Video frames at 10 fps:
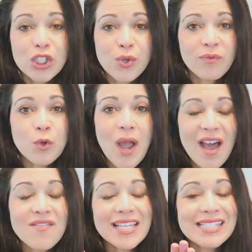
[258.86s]
So if you
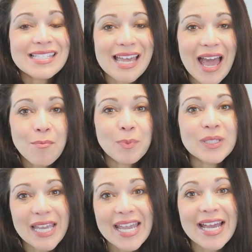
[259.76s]
have a set
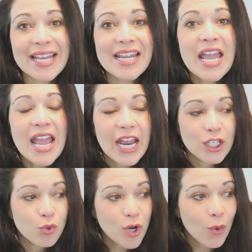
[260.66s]
plan
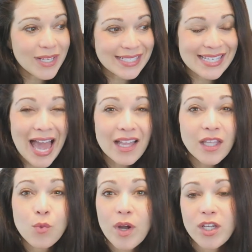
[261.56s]
and you know
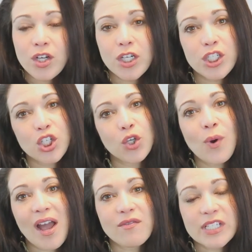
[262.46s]
exactly what you're gonna
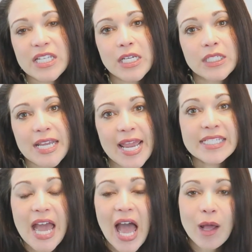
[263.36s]
do every single
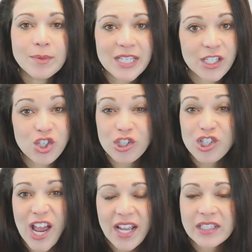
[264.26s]
day to help teach your
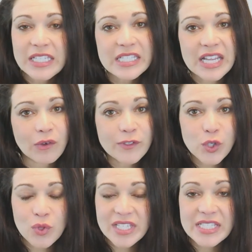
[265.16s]
child this
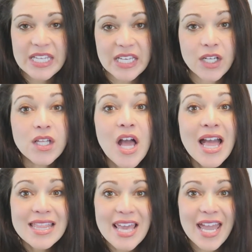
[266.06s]
self-soothing skill,
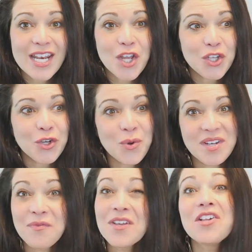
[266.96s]
then you're going
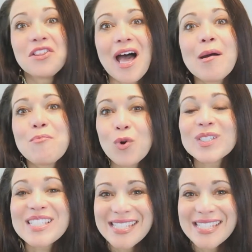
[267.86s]
to feel a lot more